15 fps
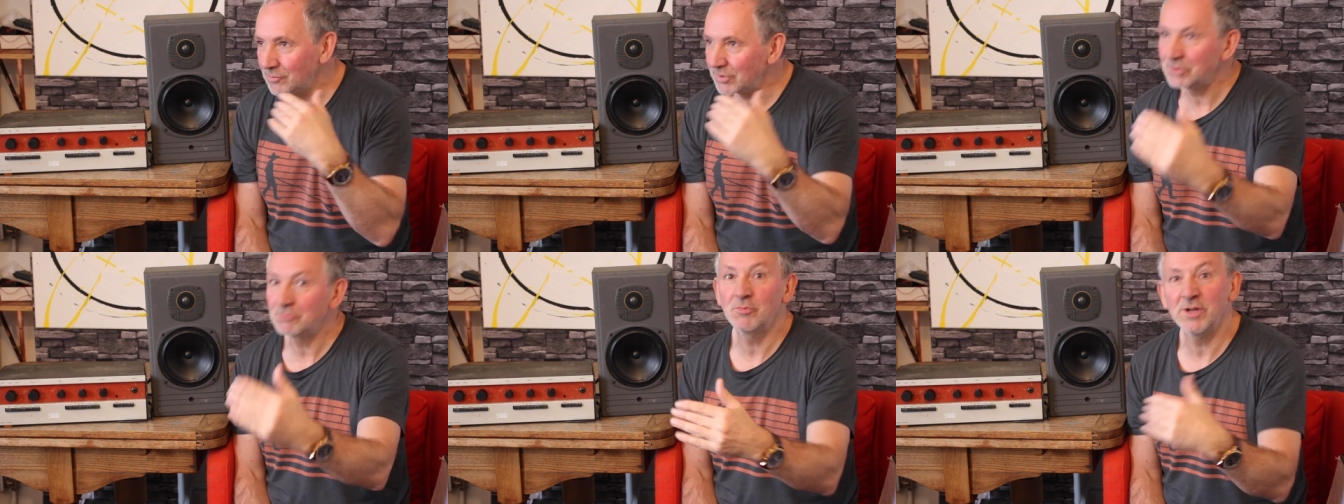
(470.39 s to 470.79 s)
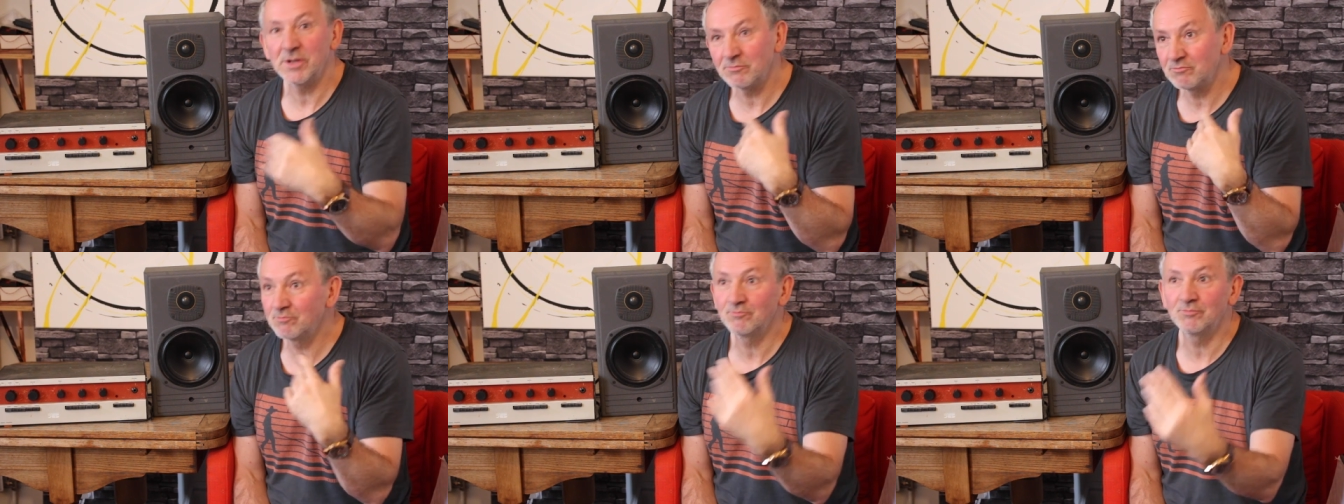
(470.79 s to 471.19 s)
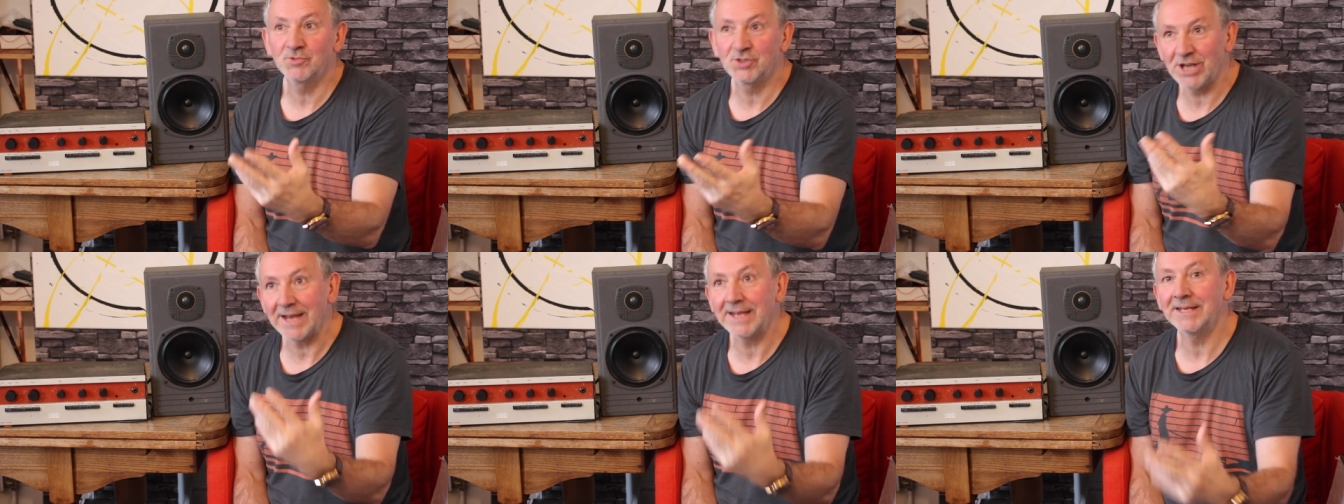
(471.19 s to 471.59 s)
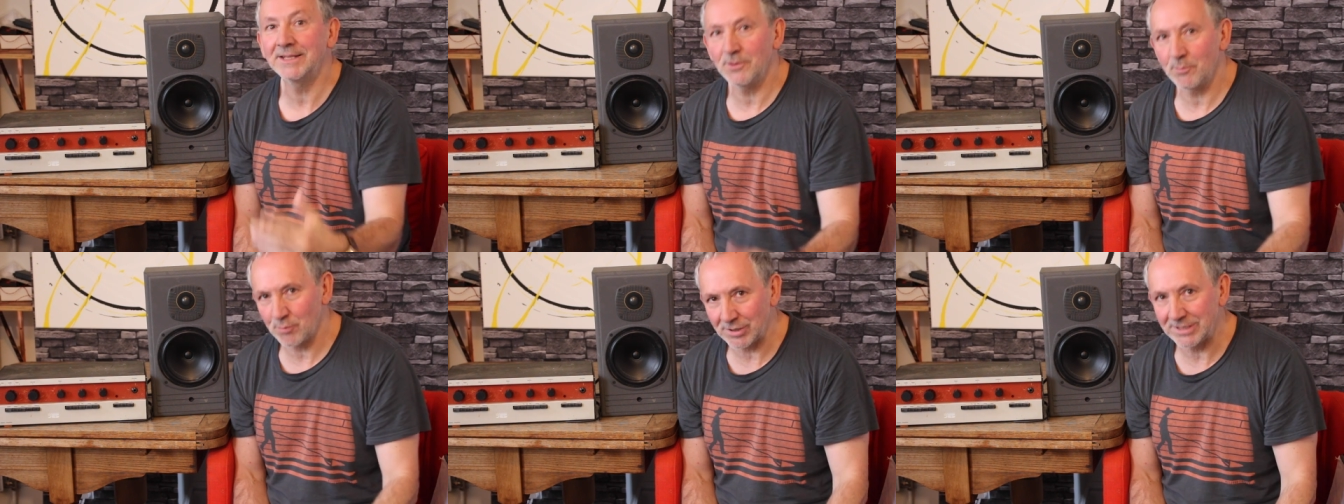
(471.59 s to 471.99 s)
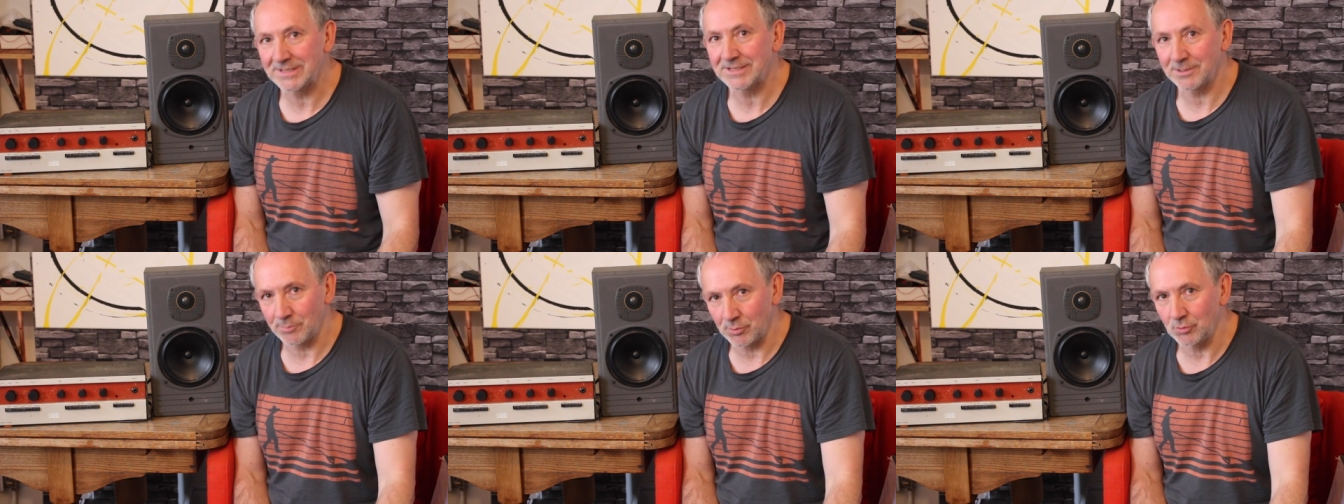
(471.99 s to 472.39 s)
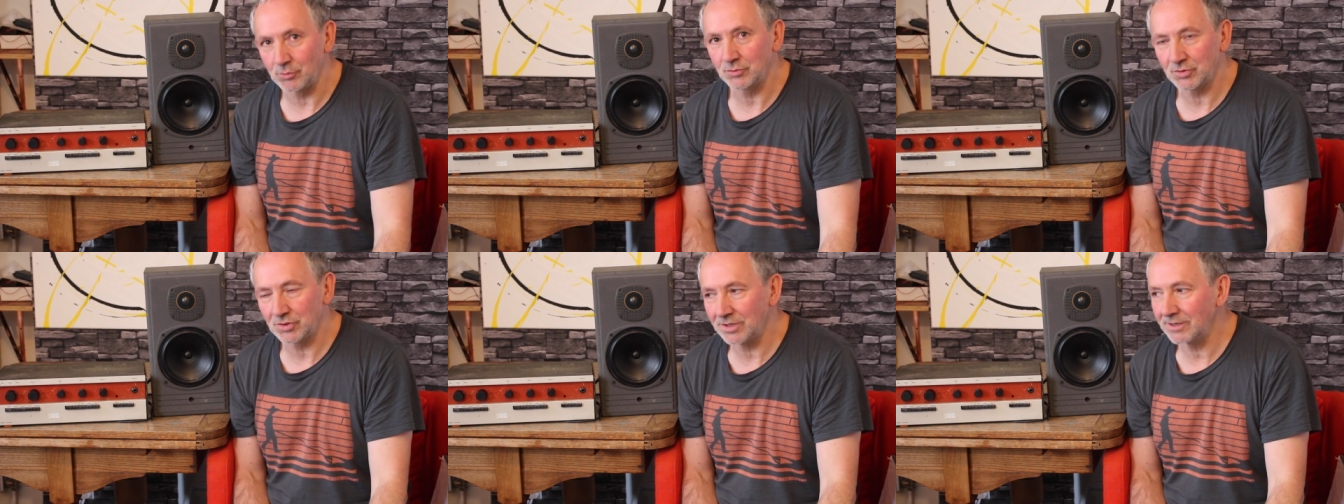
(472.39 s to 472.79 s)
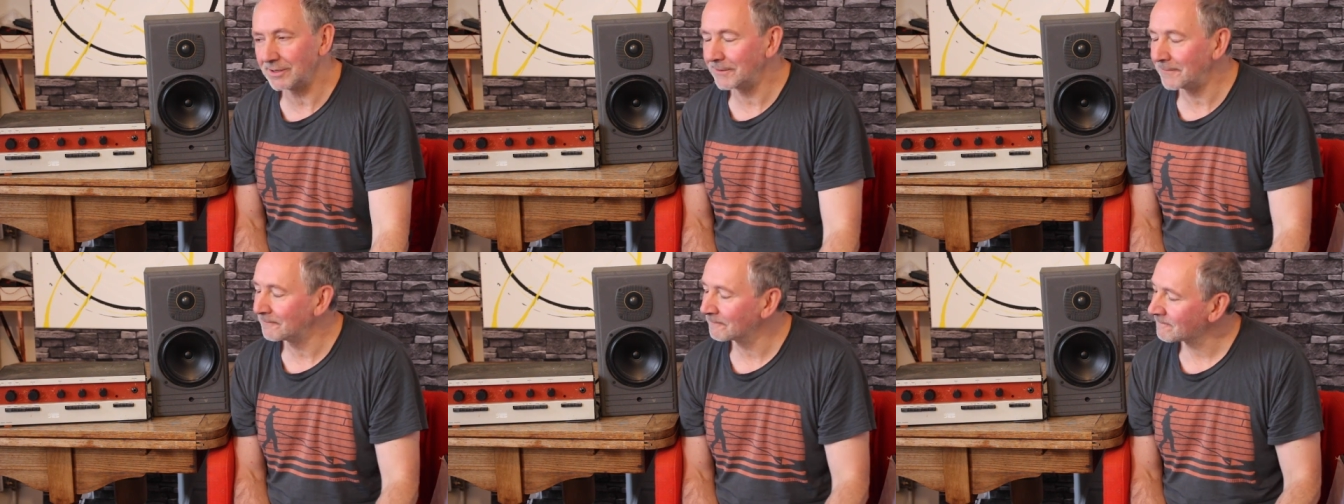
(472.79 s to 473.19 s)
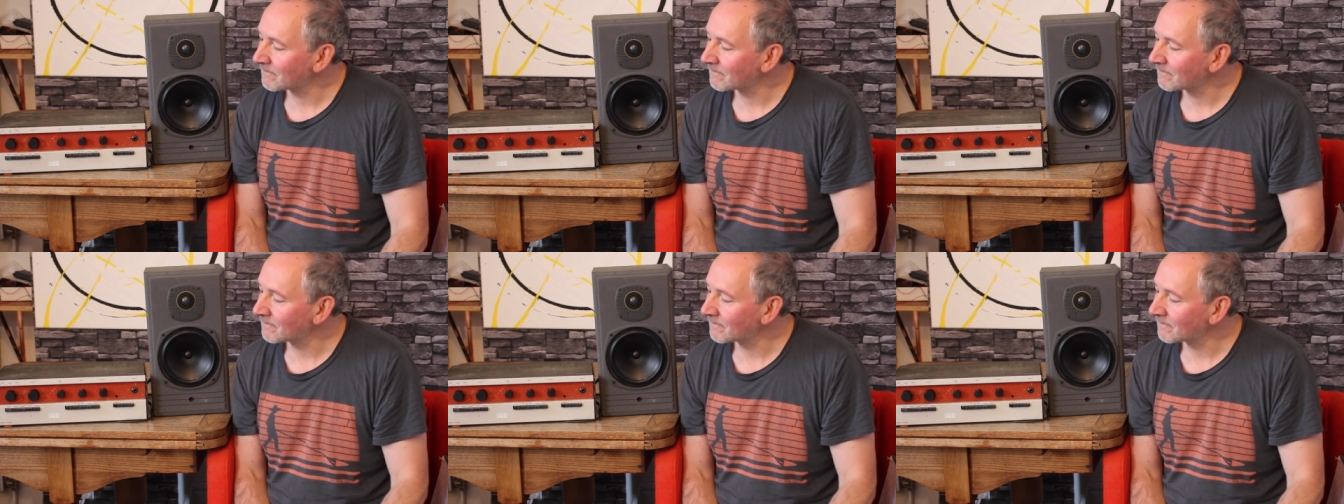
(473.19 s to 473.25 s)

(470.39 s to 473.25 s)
we're checking the principles you know